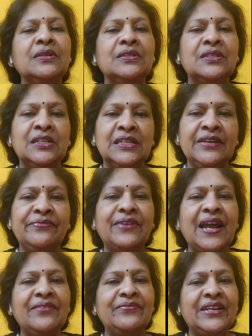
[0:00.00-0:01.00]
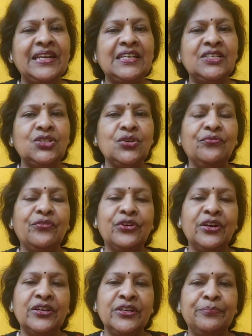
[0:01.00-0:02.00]
35 days for
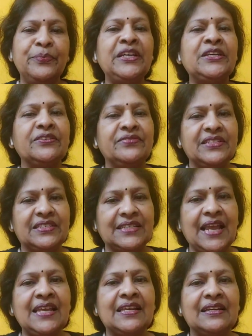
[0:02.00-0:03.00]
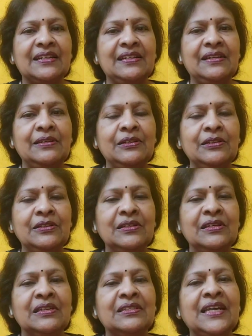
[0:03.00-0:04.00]
a repeat of the cycle,
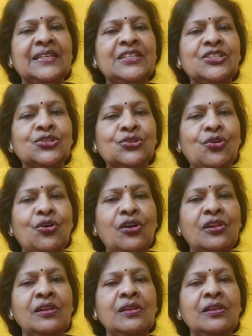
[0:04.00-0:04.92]
that is called